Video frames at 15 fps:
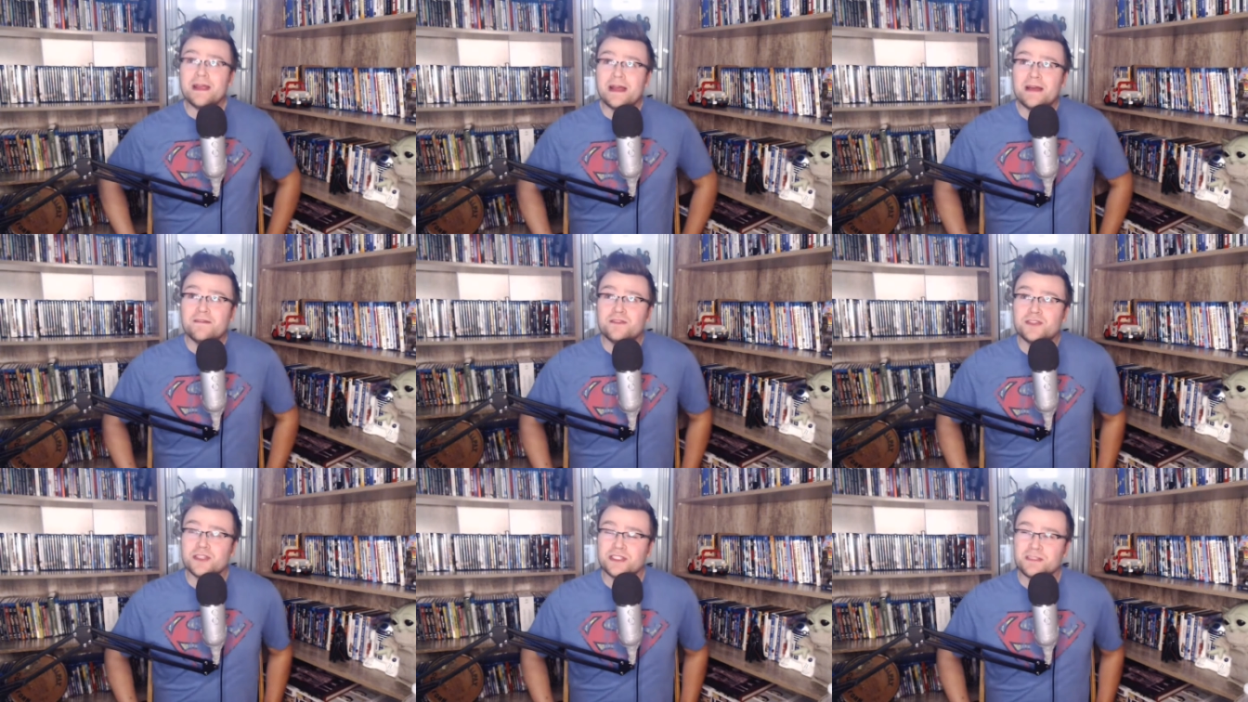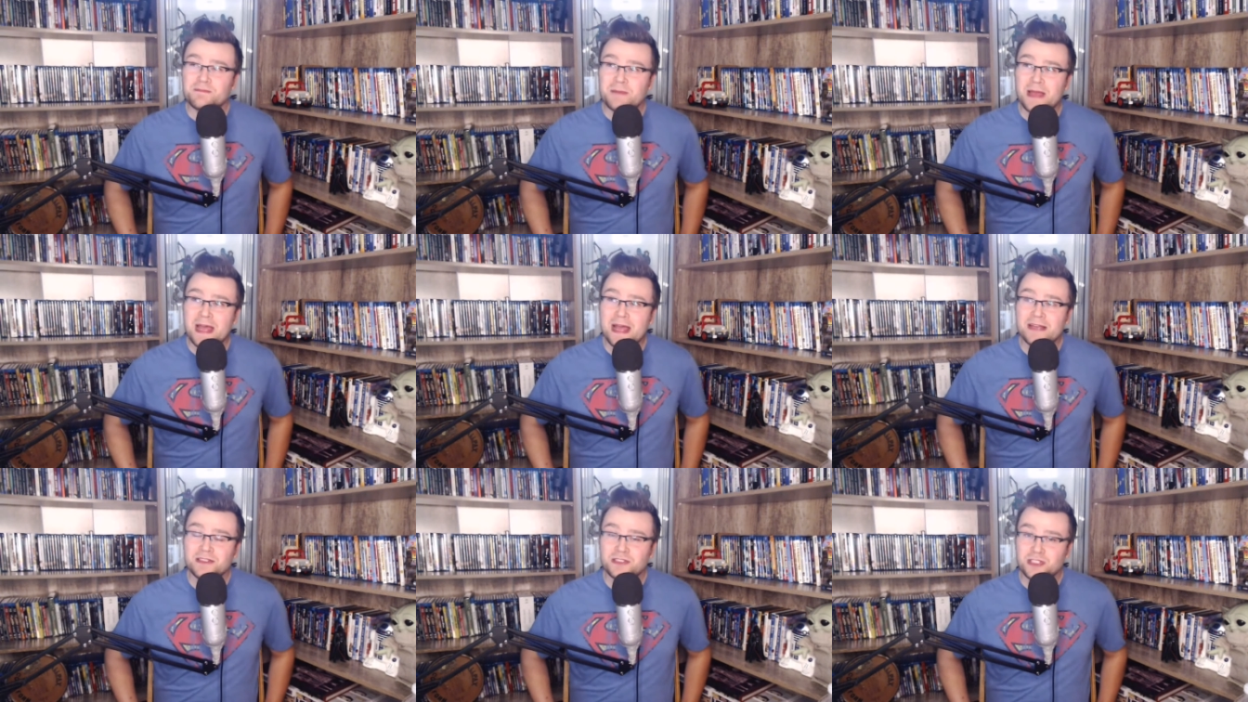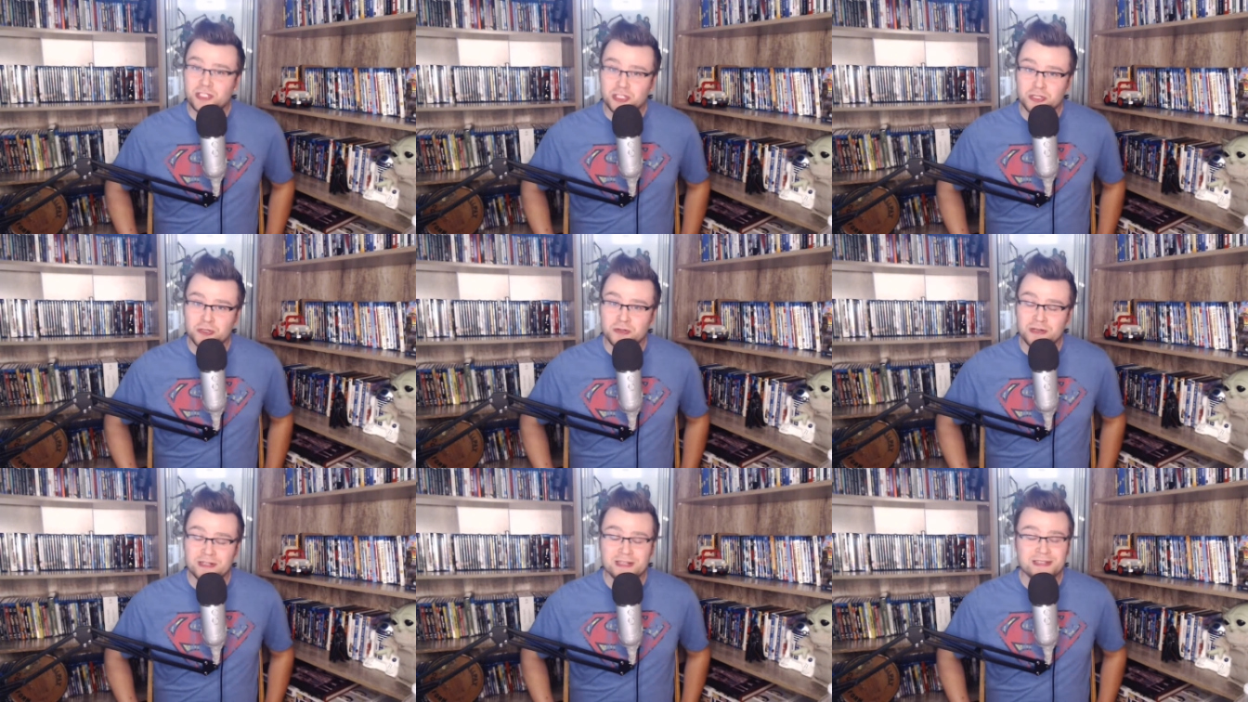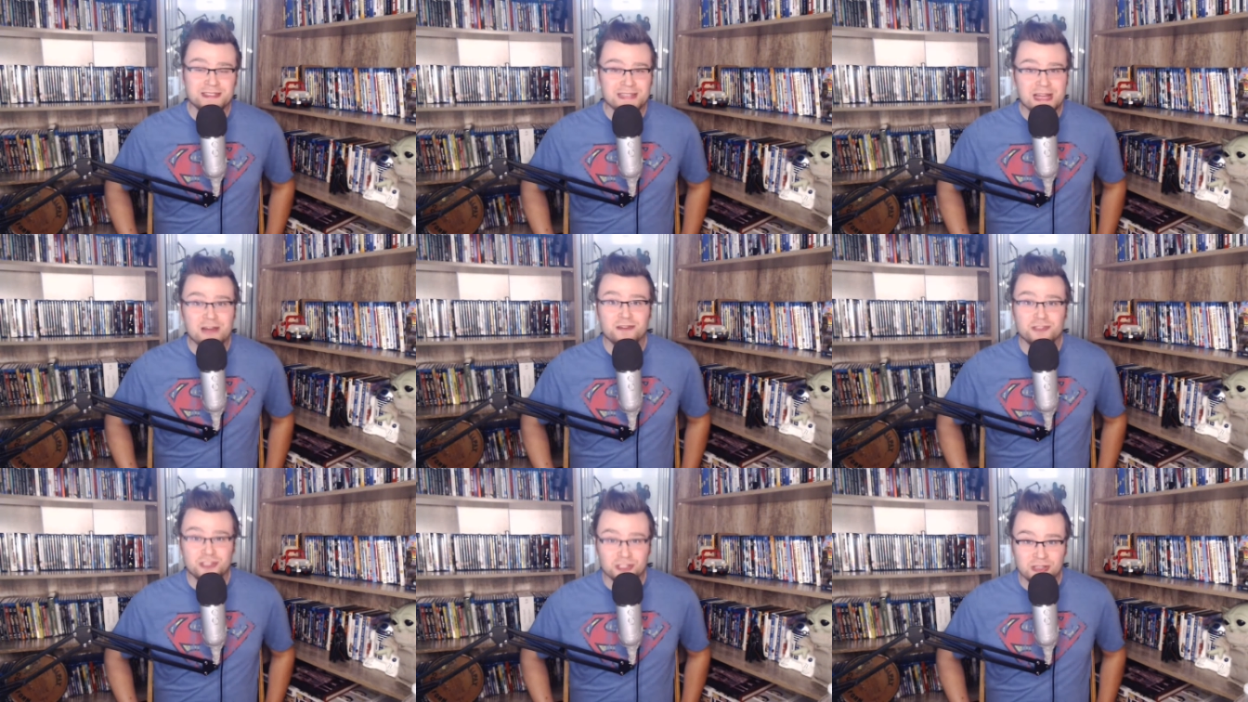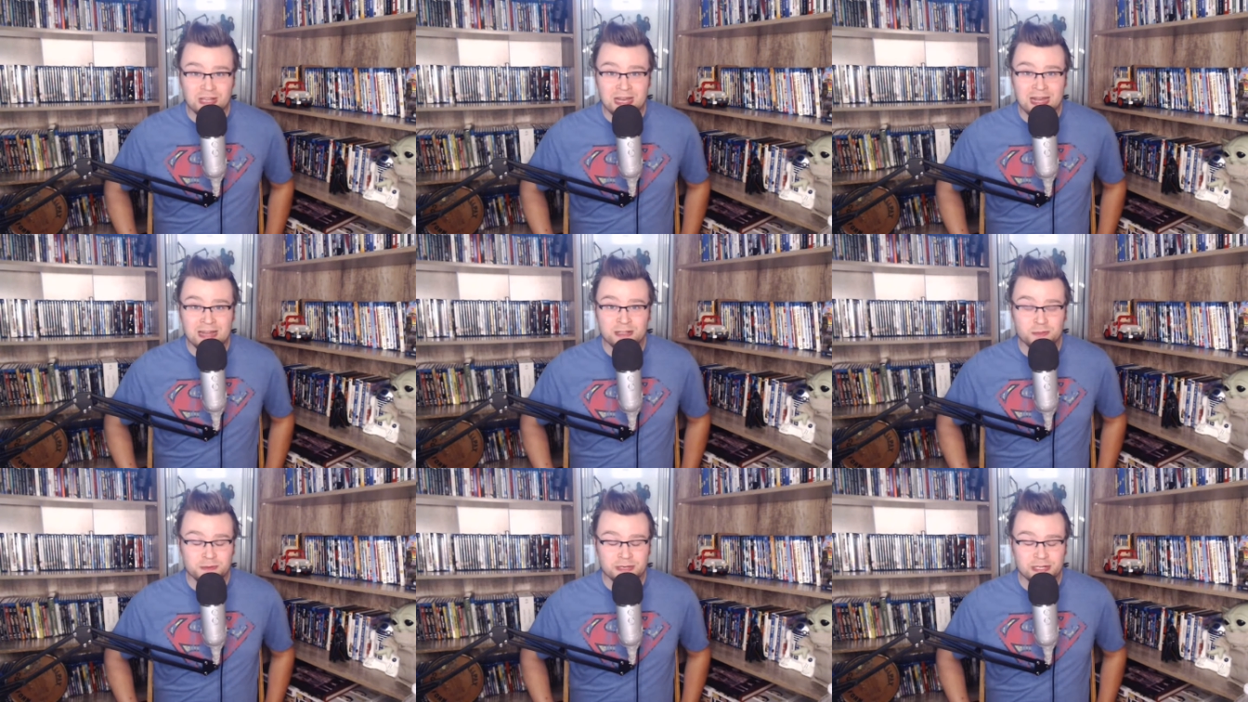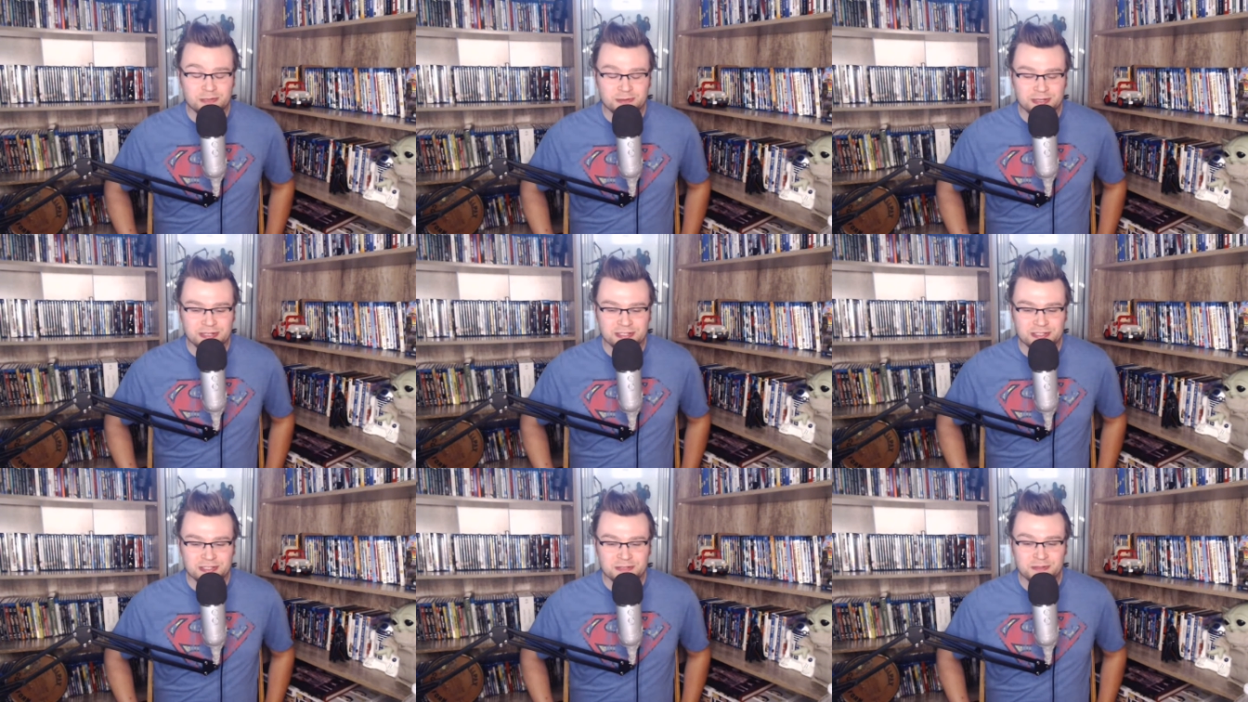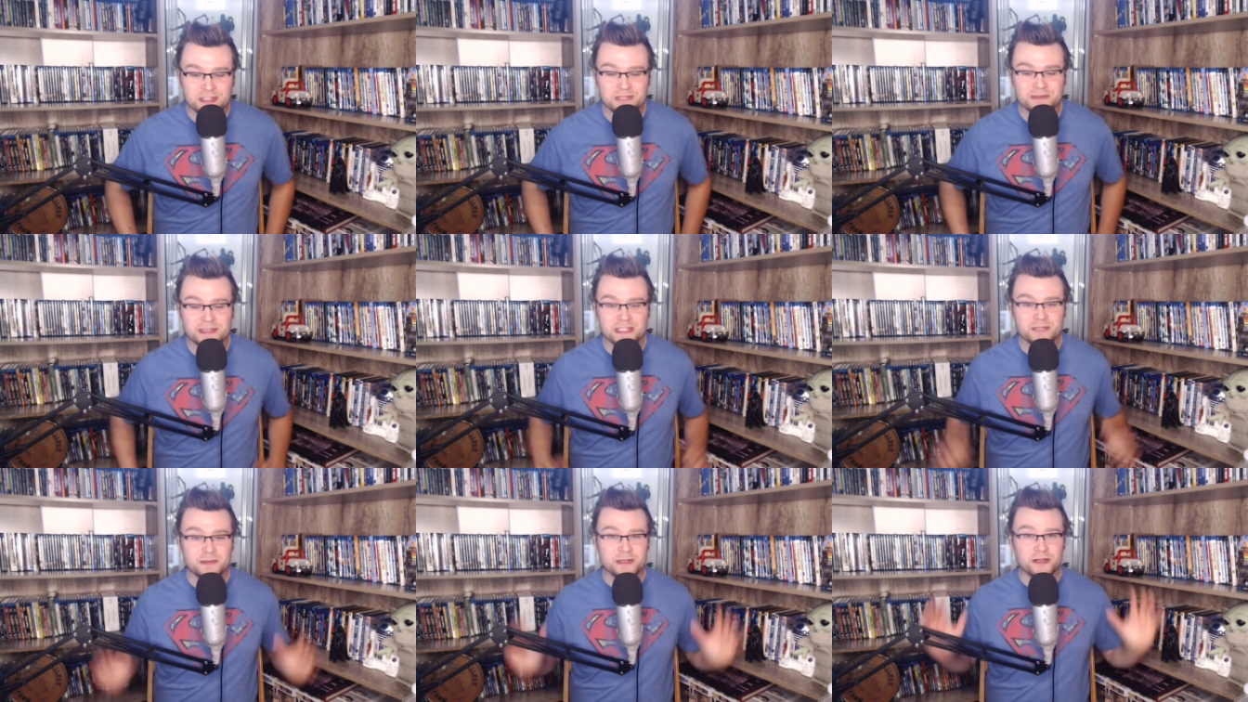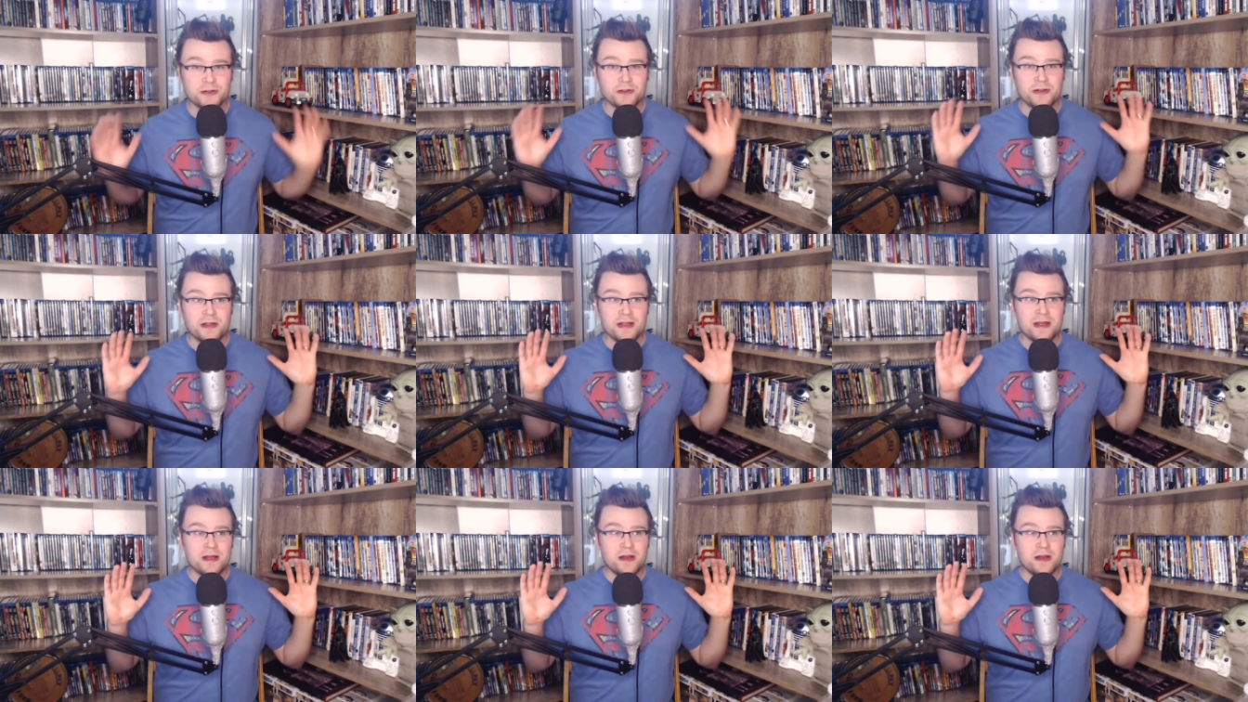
have just passed June. It is now July 2022, which means we are